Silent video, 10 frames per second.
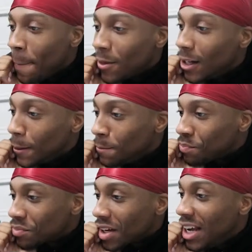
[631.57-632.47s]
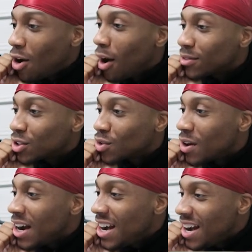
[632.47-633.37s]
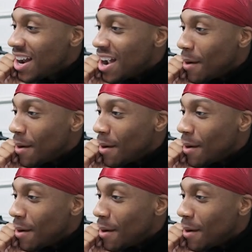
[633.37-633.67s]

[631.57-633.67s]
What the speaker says: Look, he go off the screen.